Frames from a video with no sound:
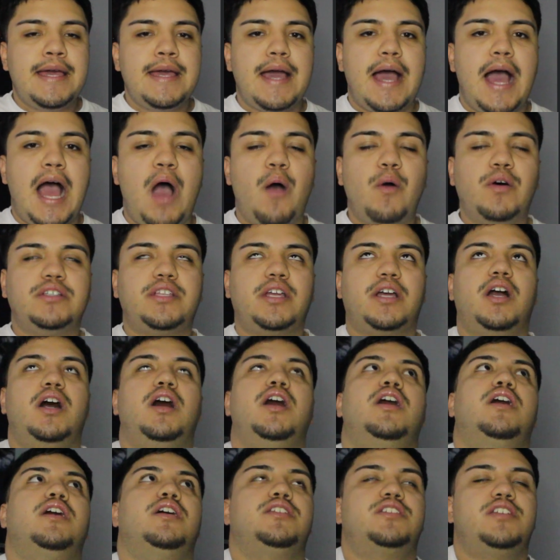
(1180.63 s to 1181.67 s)
I was like,
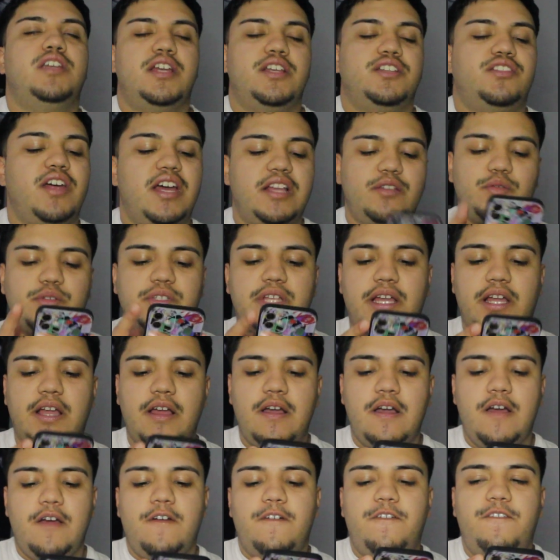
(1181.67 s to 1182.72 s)
oh shit. So I was like,
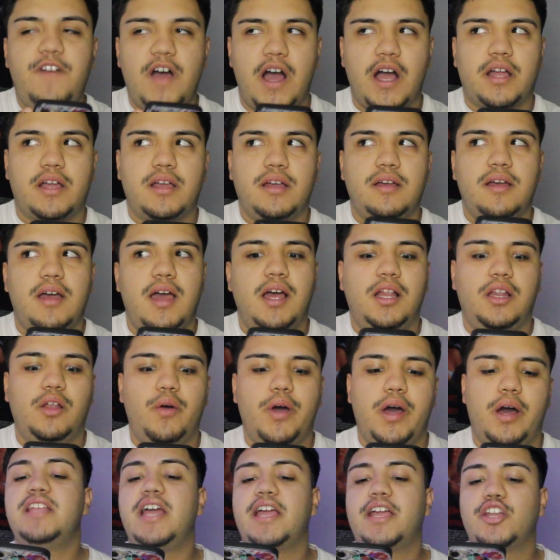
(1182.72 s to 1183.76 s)
fuck,
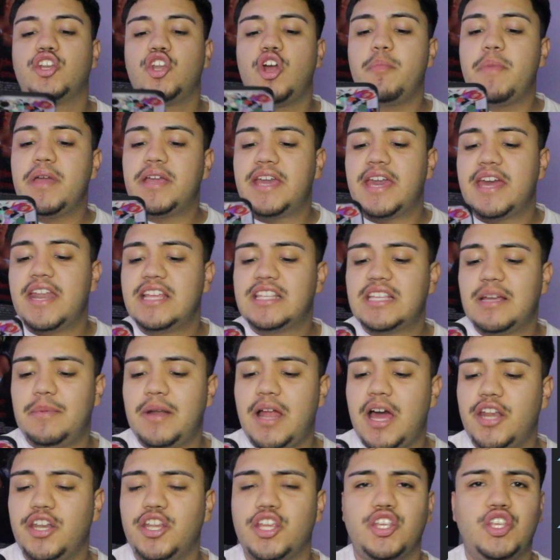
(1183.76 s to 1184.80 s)
LOL. Like, no me quieres
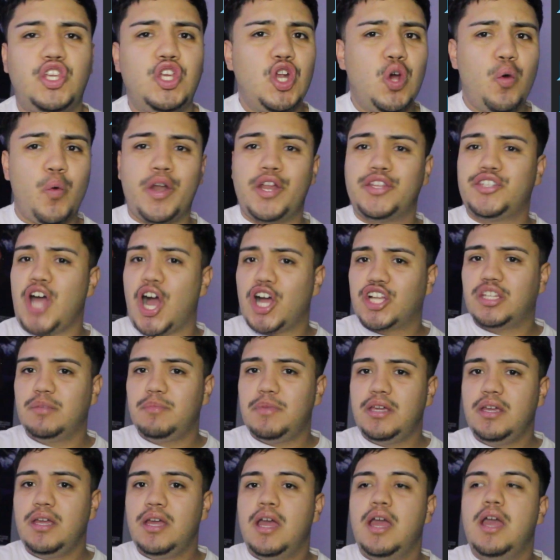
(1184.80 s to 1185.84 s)
hablar. You don't want to talk to
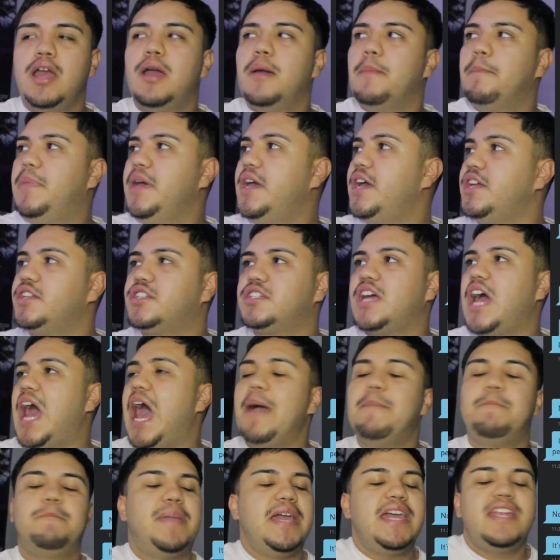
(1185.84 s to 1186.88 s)
me? Bitch,
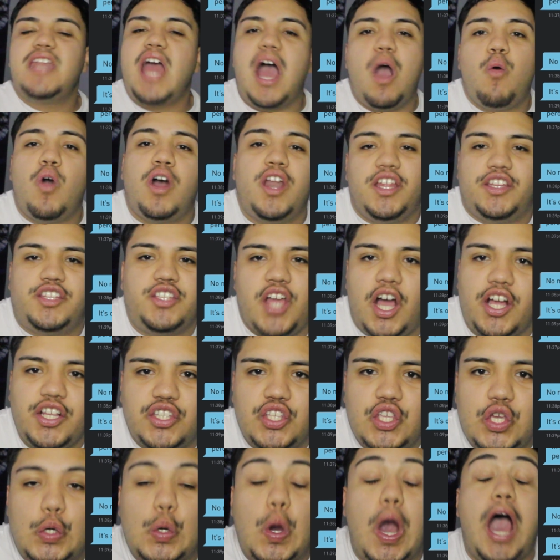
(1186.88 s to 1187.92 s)
I've been not wanting to talk
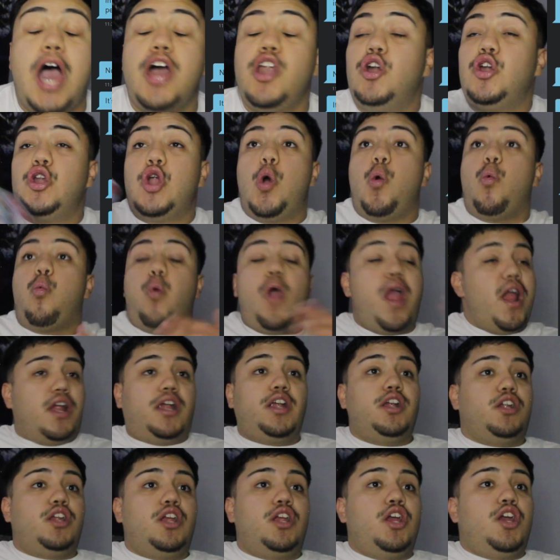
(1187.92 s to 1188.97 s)
to you. I don't know
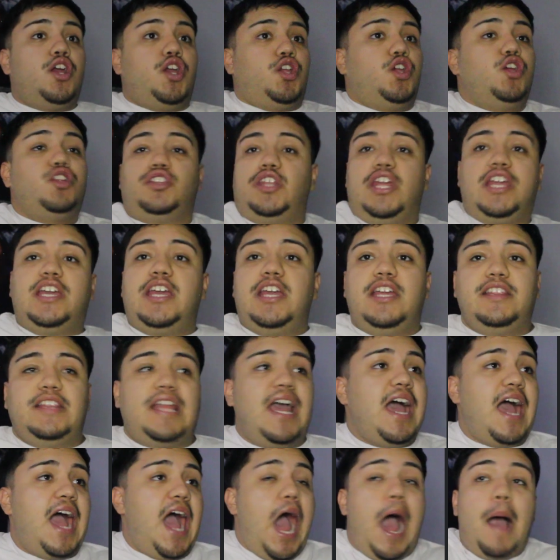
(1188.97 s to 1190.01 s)
where you're thinking
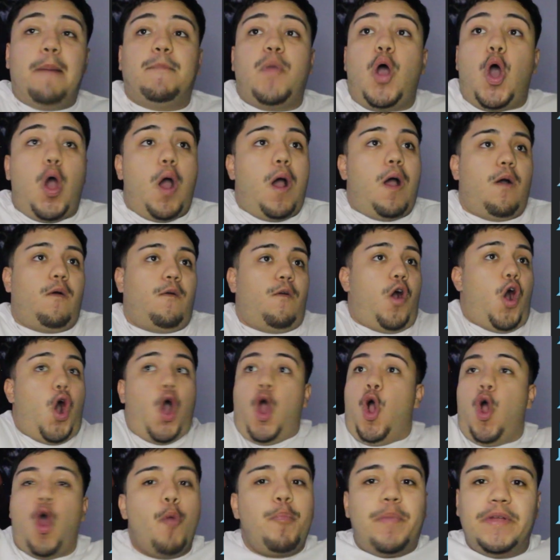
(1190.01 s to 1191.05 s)
that I'm
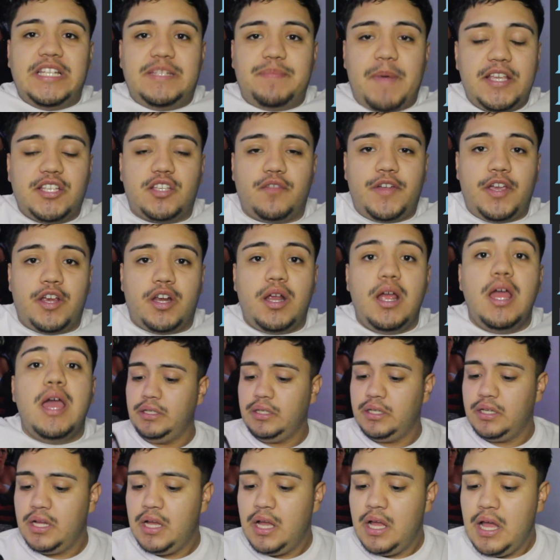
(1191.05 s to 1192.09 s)
all open space over here.
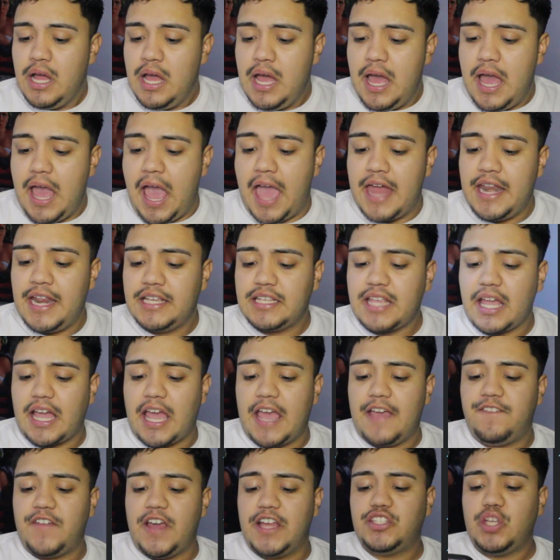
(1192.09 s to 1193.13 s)
And he's like,
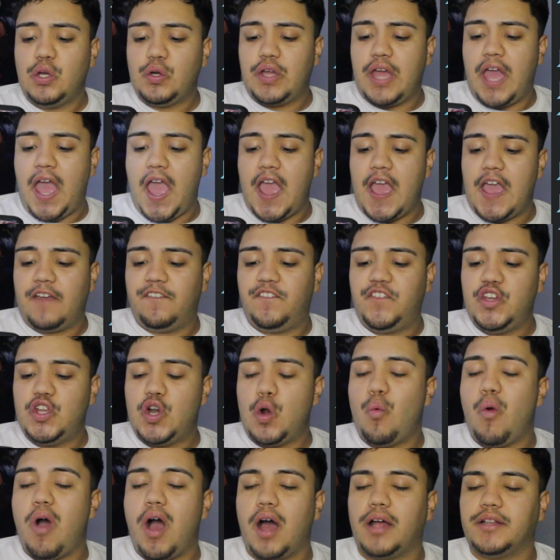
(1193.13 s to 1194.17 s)
if it's okay if you
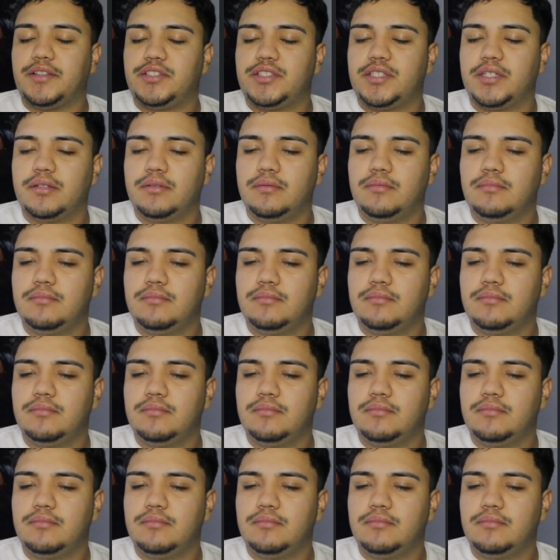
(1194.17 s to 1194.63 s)
don't want.